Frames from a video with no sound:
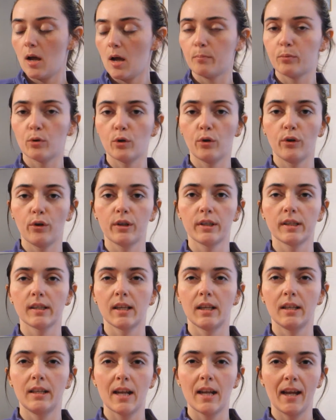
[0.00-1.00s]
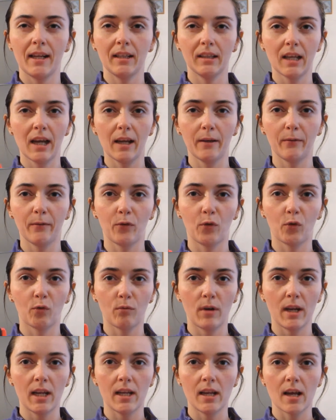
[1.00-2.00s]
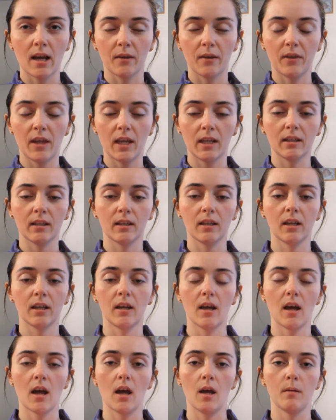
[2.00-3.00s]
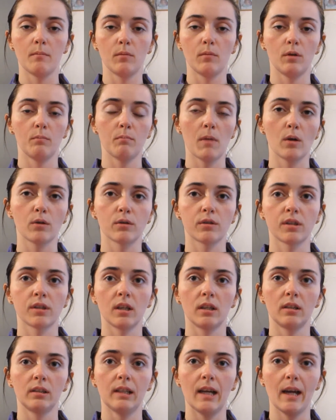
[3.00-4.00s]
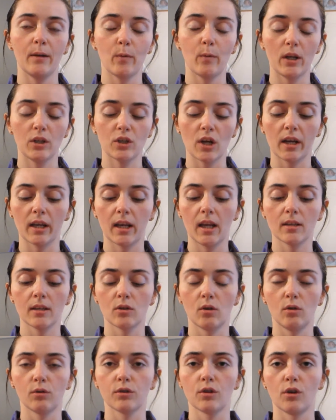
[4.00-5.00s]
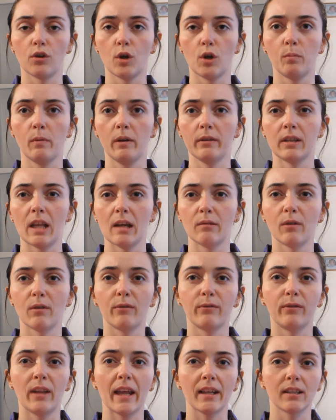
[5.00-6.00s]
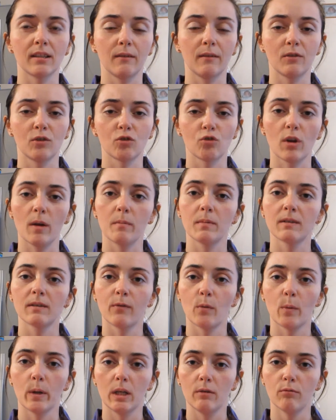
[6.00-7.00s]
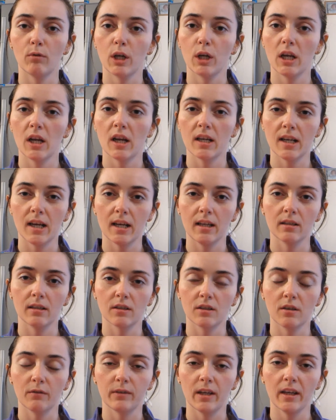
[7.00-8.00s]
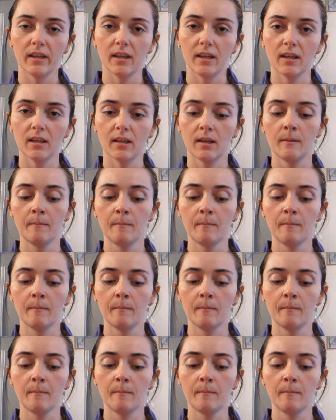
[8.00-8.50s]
Brooks Nightlife 3, I think. Most lightweight jackets also come with like reflective strips for when you're running at night and stuff like that.